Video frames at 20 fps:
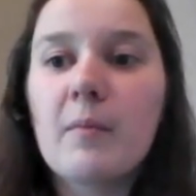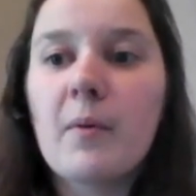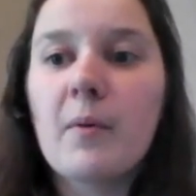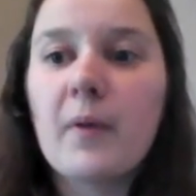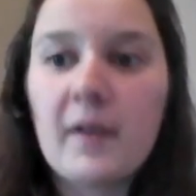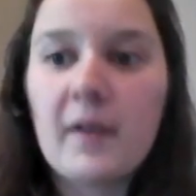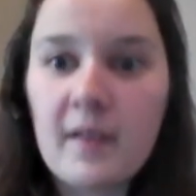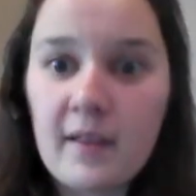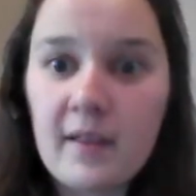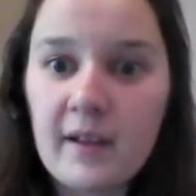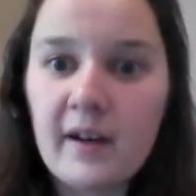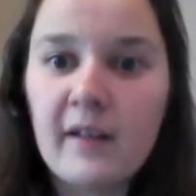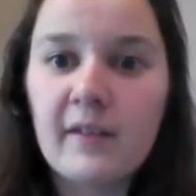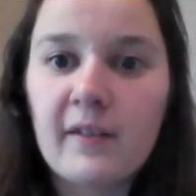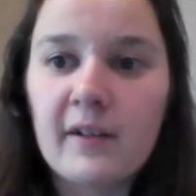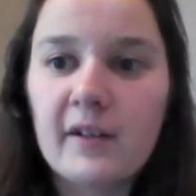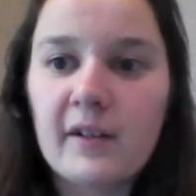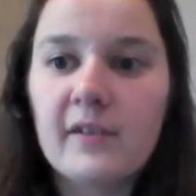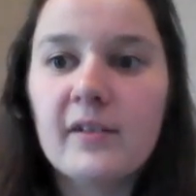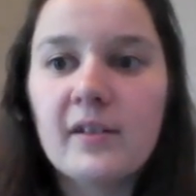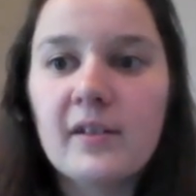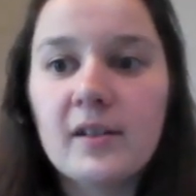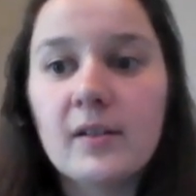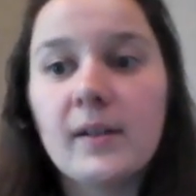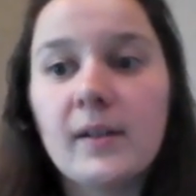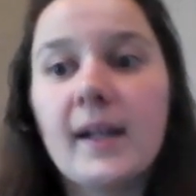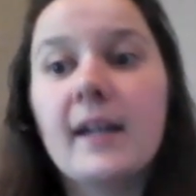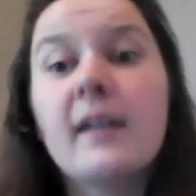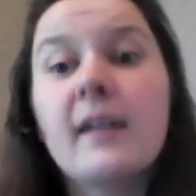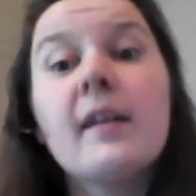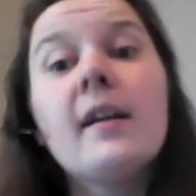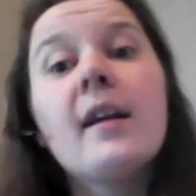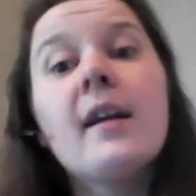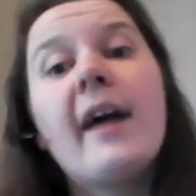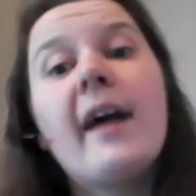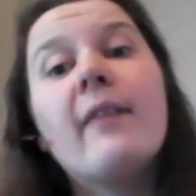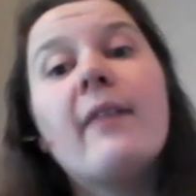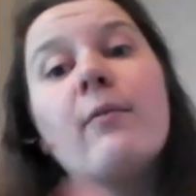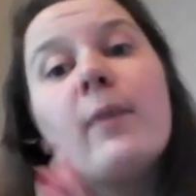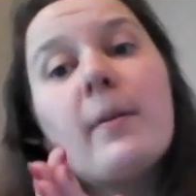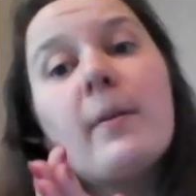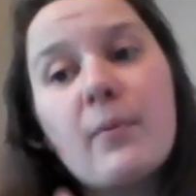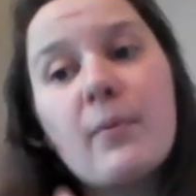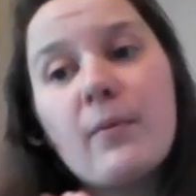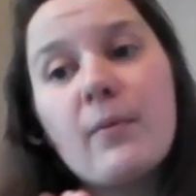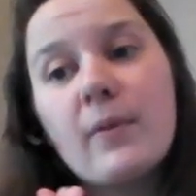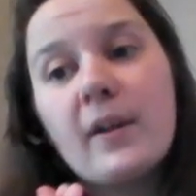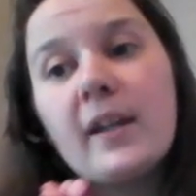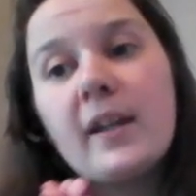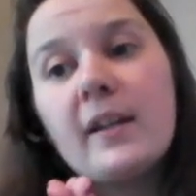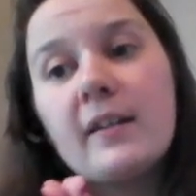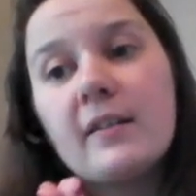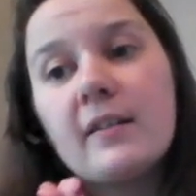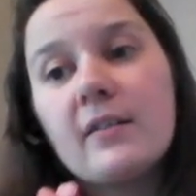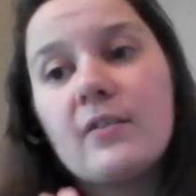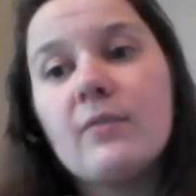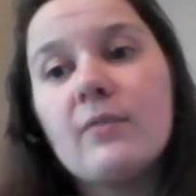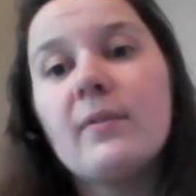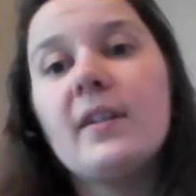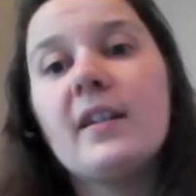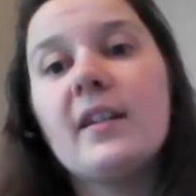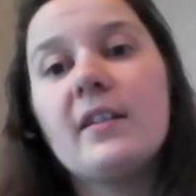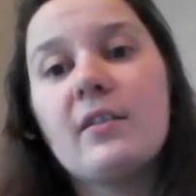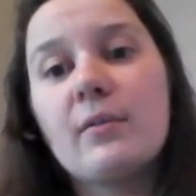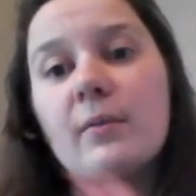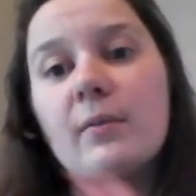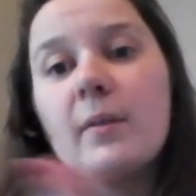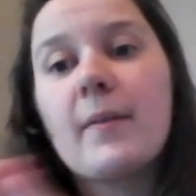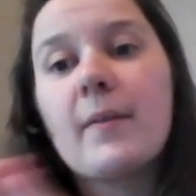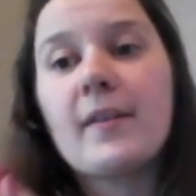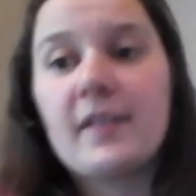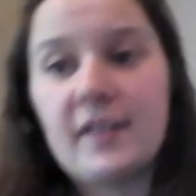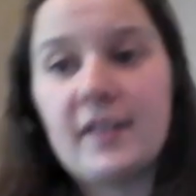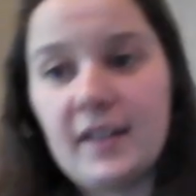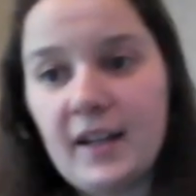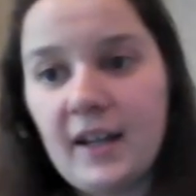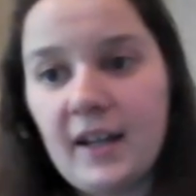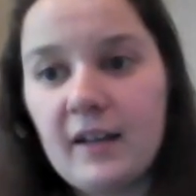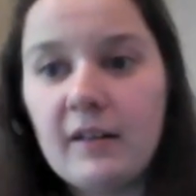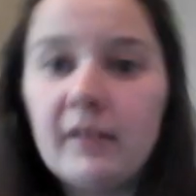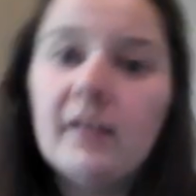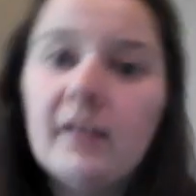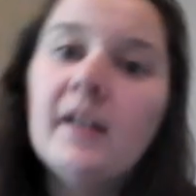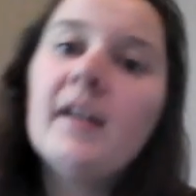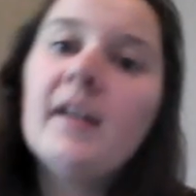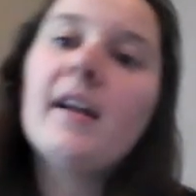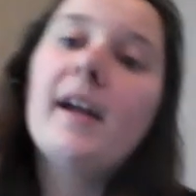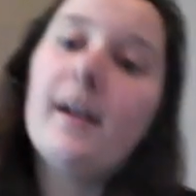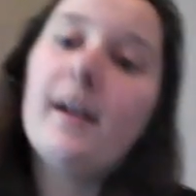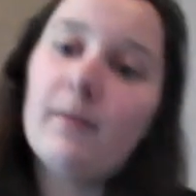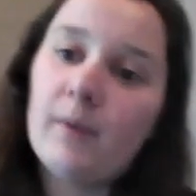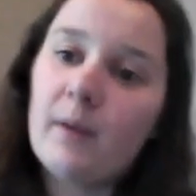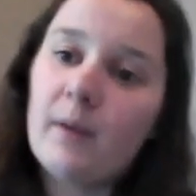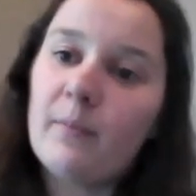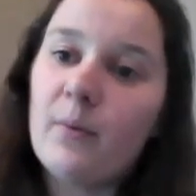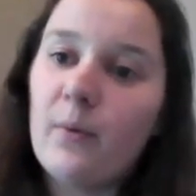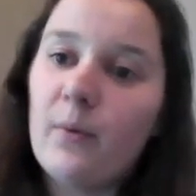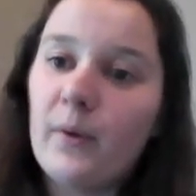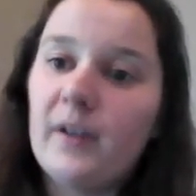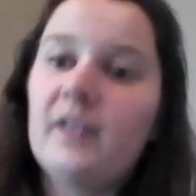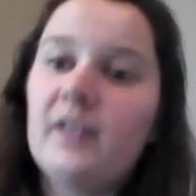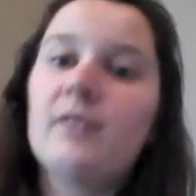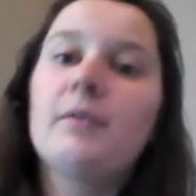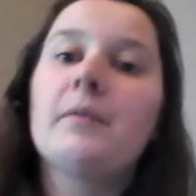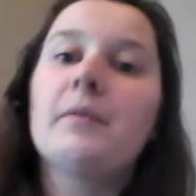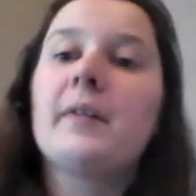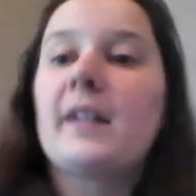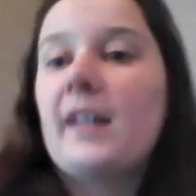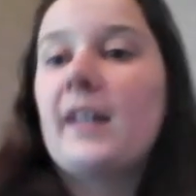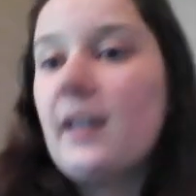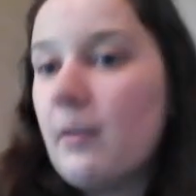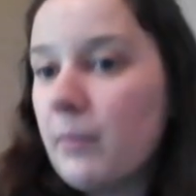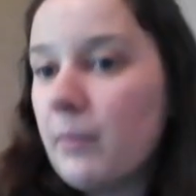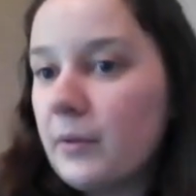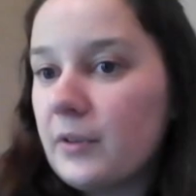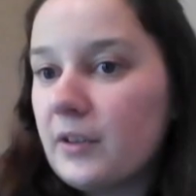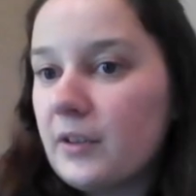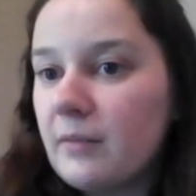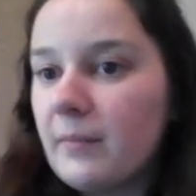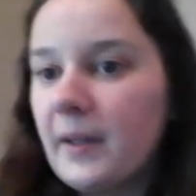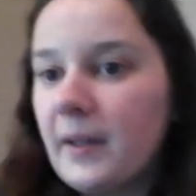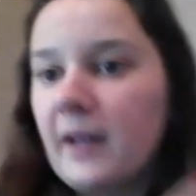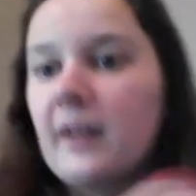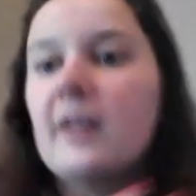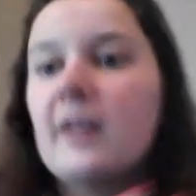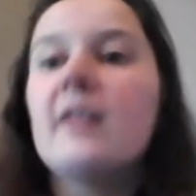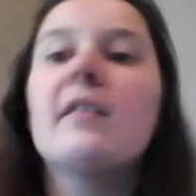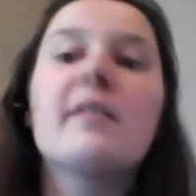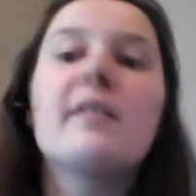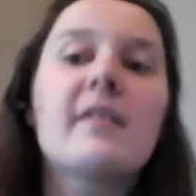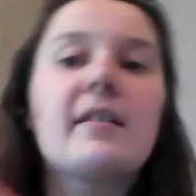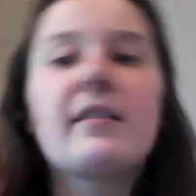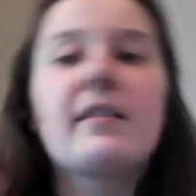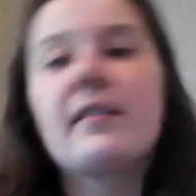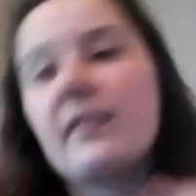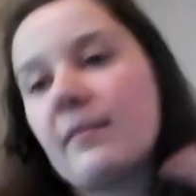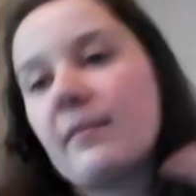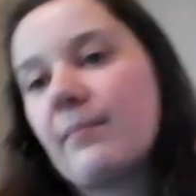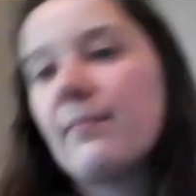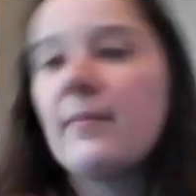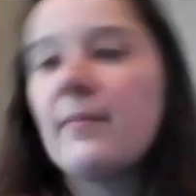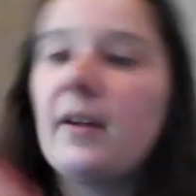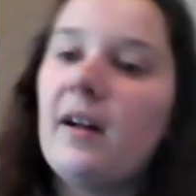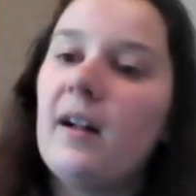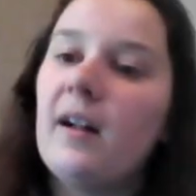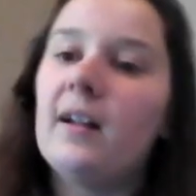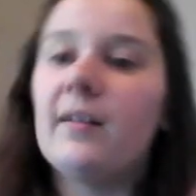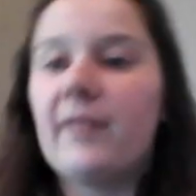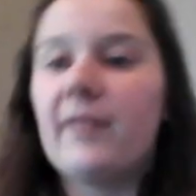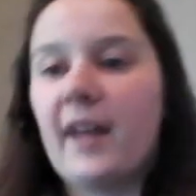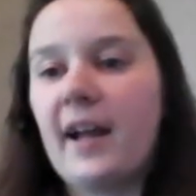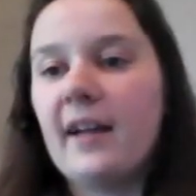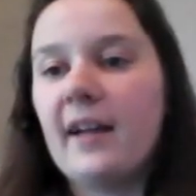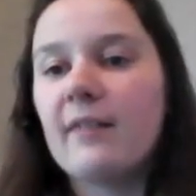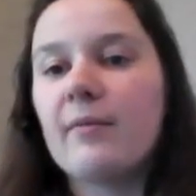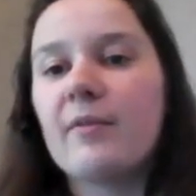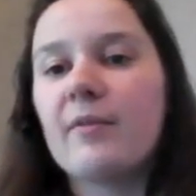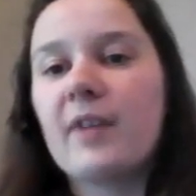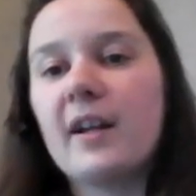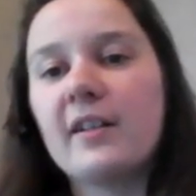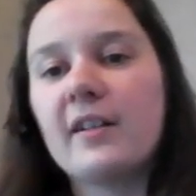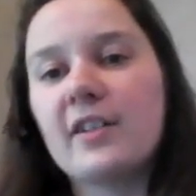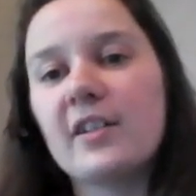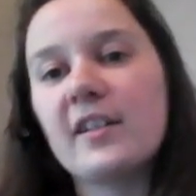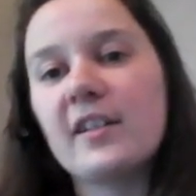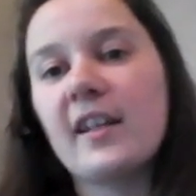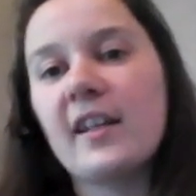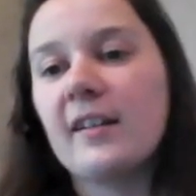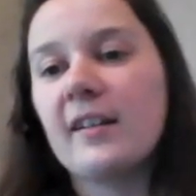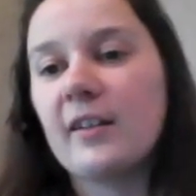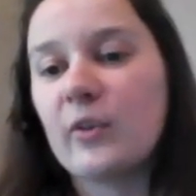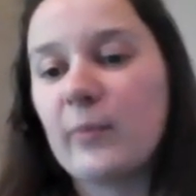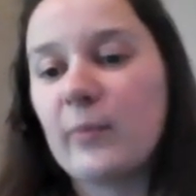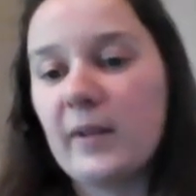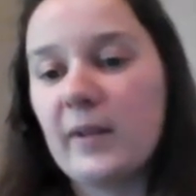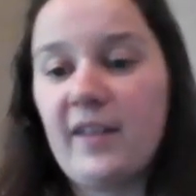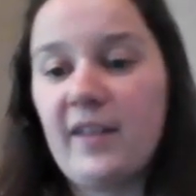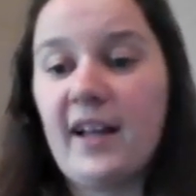important than others. So like, at what point do we need to worry about the snail? At what point do we want to keep pushing berries? All of that. We've got just like a little bit of